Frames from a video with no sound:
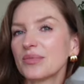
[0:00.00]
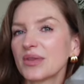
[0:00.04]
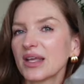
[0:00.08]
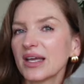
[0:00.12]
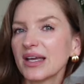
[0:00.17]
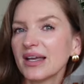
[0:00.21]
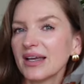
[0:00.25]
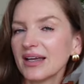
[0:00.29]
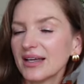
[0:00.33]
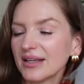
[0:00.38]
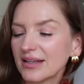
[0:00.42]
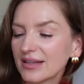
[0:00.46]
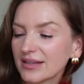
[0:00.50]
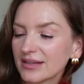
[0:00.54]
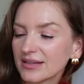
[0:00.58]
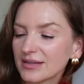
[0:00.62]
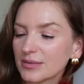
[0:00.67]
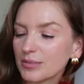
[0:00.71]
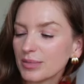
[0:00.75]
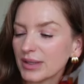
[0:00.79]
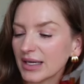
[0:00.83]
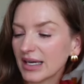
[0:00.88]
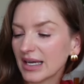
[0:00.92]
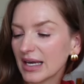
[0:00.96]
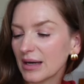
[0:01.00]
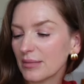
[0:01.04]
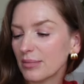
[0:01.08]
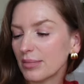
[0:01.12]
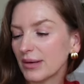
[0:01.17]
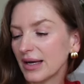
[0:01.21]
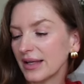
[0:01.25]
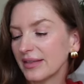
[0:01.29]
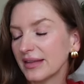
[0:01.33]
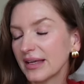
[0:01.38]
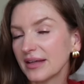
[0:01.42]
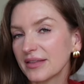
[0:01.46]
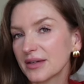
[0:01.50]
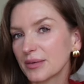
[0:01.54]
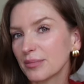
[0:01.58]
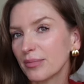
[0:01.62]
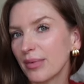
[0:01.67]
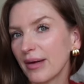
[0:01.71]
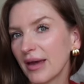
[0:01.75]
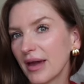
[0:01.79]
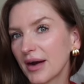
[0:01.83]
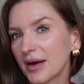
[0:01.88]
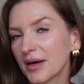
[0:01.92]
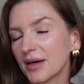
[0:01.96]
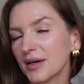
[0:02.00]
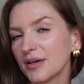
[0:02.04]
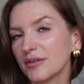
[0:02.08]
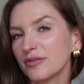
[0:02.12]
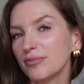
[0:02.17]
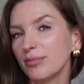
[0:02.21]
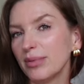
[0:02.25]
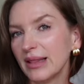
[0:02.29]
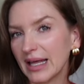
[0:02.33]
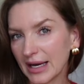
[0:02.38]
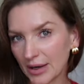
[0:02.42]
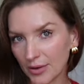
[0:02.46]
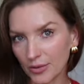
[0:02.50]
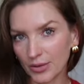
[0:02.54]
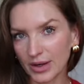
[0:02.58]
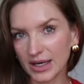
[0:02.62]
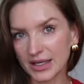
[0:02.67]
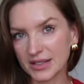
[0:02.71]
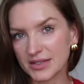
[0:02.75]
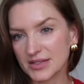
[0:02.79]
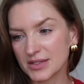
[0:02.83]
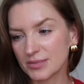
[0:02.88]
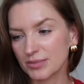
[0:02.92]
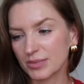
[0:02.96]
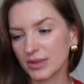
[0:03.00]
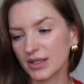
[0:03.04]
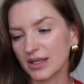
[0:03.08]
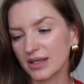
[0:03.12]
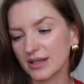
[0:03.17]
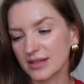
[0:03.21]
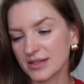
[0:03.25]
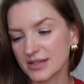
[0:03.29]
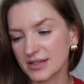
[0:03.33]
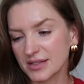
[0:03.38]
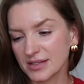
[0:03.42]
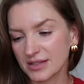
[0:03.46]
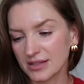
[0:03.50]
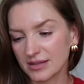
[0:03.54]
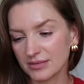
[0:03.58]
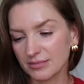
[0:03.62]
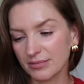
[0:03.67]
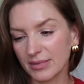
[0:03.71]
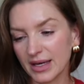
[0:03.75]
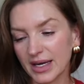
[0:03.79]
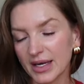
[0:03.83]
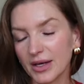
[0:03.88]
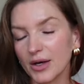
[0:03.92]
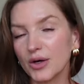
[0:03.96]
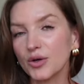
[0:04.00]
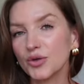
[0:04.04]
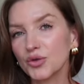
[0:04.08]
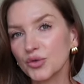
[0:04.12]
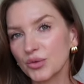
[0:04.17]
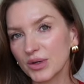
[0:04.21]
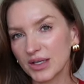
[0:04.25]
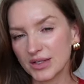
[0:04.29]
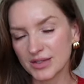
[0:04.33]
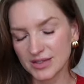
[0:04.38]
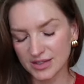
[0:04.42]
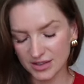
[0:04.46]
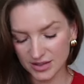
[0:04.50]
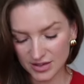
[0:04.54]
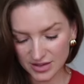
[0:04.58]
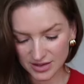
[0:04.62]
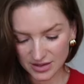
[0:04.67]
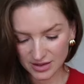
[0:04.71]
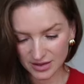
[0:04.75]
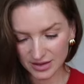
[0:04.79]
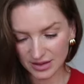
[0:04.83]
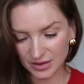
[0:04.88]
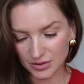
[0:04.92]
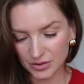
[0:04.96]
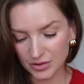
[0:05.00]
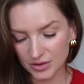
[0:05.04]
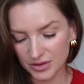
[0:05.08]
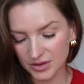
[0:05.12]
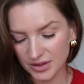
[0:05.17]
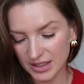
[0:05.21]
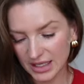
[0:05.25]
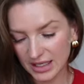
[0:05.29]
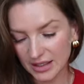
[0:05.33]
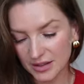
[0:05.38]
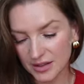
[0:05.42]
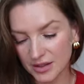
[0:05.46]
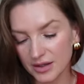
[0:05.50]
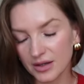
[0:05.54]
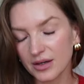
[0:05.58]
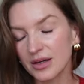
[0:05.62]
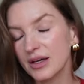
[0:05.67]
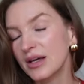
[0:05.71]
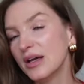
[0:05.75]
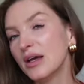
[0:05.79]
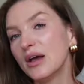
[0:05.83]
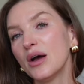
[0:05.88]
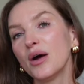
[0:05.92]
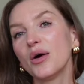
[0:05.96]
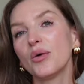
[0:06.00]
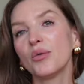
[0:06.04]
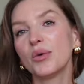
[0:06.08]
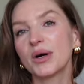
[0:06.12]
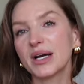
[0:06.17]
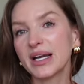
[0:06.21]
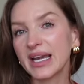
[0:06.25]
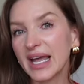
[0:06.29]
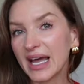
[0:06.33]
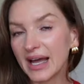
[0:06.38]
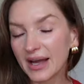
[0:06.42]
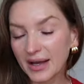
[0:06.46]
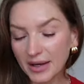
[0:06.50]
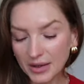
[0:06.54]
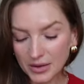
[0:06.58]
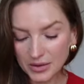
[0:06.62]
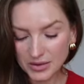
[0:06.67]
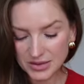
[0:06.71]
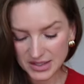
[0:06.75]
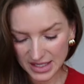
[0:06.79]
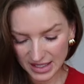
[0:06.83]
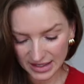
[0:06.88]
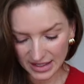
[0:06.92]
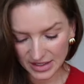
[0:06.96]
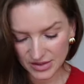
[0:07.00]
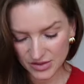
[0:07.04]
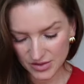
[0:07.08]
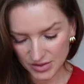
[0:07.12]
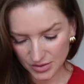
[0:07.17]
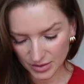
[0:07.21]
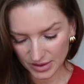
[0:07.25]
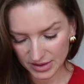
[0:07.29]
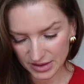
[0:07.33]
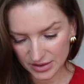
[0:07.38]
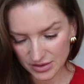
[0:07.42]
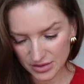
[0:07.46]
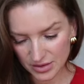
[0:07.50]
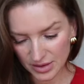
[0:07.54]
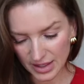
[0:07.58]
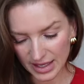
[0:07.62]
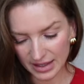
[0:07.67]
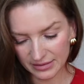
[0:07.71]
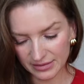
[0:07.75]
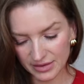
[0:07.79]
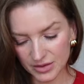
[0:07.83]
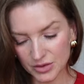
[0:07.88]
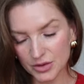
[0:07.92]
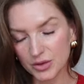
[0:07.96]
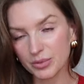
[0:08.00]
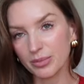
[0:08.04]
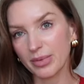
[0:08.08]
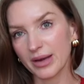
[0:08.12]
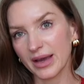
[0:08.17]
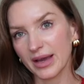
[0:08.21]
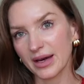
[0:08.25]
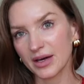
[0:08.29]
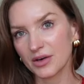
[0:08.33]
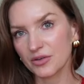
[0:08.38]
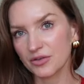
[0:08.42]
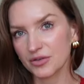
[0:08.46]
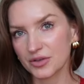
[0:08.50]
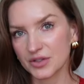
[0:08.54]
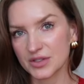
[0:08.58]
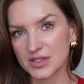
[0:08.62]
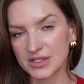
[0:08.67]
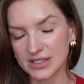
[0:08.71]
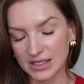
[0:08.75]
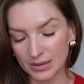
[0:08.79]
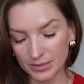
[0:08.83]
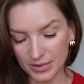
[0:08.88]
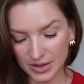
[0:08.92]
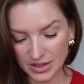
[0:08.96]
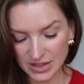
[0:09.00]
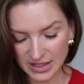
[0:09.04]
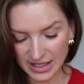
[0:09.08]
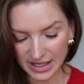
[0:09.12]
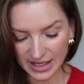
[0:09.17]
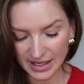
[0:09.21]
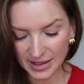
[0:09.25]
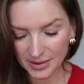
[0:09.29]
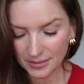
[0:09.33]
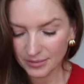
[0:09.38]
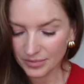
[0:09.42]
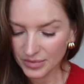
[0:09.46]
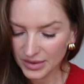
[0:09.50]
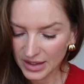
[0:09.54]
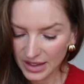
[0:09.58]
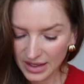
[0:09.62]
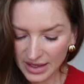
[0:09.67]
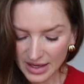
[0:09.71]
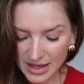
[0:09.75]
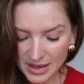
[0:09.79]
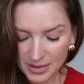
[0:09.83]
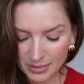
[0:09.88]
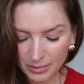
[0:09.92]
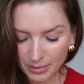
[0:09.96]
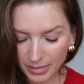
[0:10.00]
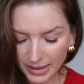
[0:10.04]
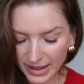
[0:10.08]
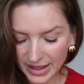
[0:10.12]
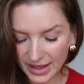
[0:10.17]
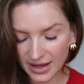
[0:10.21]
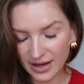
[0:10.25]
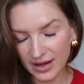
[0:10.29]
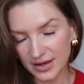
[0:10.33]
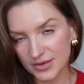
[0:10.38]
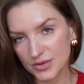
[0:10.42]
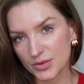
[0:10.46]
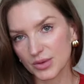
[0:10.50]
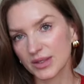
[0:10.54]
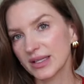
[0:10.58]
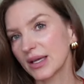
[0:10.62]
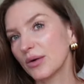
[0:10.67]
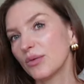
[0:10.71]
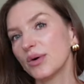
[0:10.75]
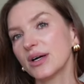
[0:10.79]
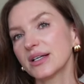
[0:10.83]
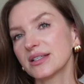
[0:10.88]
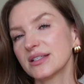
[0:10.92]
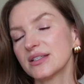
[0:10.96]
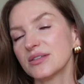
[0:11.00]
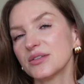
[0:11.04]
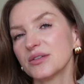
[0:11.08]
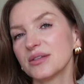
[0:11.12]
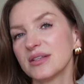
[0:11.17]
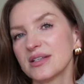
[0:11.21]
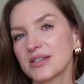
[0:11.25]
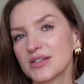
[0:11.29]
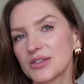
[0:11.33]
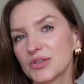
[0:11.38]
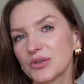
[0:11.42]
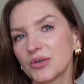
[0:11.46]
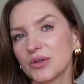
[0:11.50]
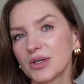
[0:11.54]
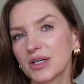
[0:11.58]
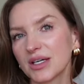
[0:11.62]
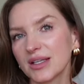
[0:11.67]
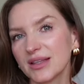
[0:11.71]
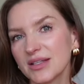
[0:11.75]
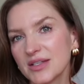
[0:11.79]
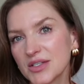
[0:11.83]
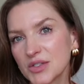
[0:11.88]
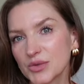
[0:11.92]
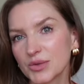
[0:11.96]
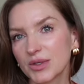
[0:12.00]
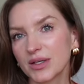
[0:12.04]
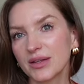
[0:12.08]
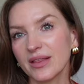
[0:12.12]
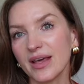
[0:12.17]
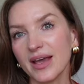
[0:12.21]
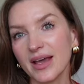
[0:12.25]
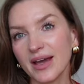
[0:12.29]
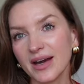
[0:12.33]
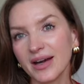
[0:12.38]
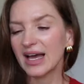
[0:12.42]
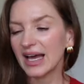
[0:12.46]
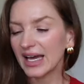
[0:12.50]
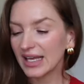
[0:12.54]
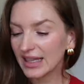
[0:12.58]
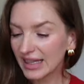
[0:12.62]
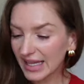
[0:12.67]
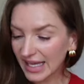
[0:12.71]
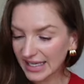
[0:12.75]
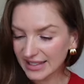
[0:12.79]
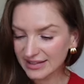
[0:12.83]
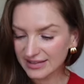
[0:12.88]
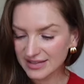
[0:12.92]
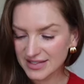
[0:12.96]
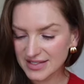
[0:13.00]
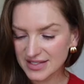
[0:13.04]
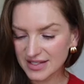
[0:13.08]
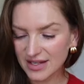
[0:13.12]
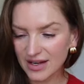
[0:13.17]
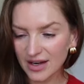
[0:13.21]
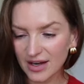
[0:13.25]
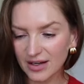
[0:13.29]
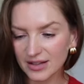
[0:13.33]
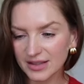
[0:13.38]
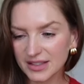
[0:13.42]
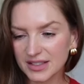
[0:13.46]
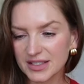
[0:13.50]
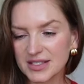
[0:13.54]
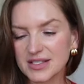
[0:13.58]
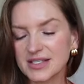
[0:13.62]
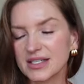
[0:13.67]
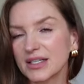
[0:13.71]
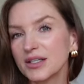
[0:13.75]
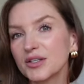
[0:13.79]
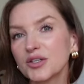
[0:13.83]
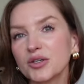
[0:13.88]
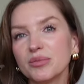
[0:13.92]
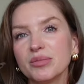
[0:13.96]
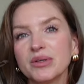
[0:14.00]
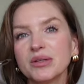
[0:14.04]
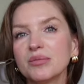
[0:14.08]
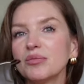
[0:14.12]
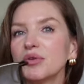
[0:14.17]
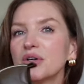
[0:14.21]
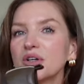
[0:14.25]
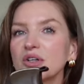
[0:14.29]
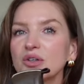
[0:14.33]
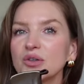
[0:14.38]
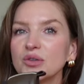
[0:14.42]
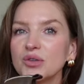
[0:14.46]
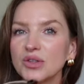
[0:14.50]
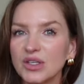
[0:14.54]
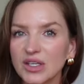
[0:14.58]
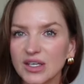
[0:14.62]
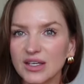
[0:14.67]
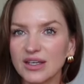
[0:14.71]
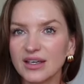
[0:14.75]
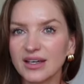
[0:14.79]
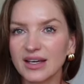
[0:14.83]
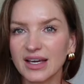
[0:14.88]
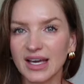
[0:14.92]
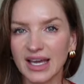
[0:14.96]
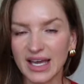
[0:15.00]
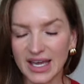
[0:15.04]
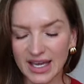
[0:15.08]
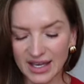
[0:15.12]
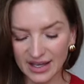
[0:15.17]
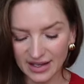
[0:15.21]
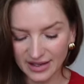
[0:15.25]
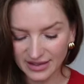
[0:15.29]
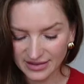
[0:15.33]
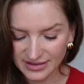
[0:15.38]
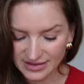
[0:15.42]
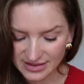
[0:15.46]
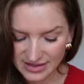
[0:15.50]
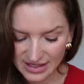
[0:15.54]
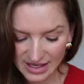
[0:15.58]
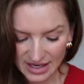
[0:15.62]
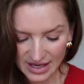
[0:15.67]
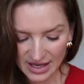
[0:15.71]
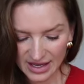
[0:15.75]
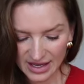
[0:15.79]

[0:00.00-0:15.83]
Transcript: and pick up another pair of black ones because my old ones are starting to look a little worn out, and I just wanted to have a new pair for summertime. But when I walked into the store, these were there. I like this color. It's a little bit more unique, and